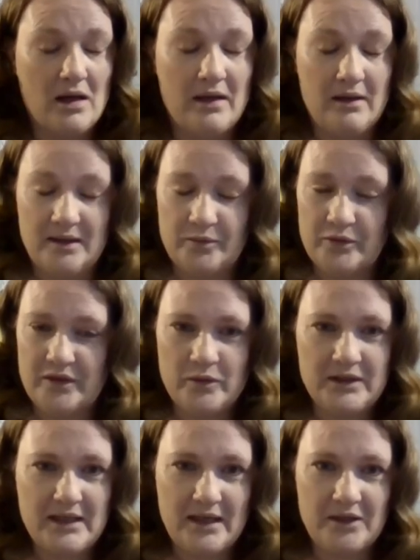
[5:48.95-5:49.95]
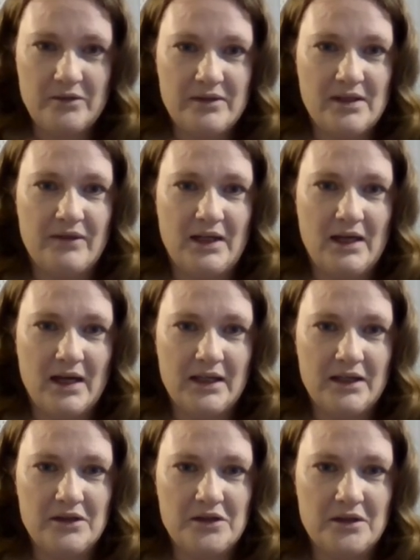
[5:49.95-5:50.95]
The Liberals will tell you
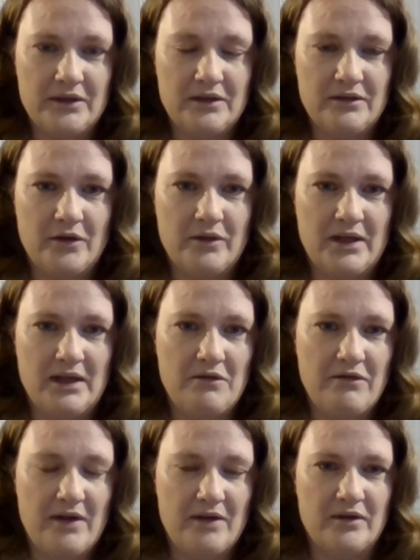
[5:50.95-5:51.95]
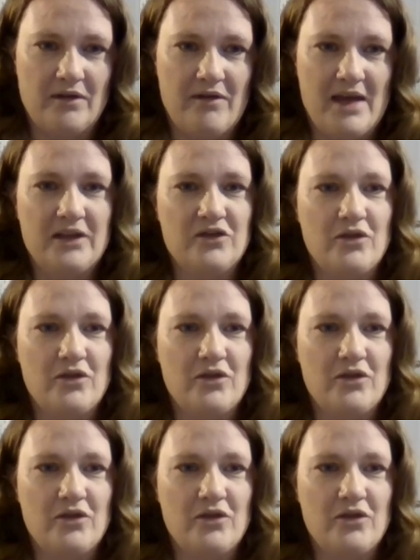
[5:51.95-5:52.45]
79 conservatives voted in favor of that.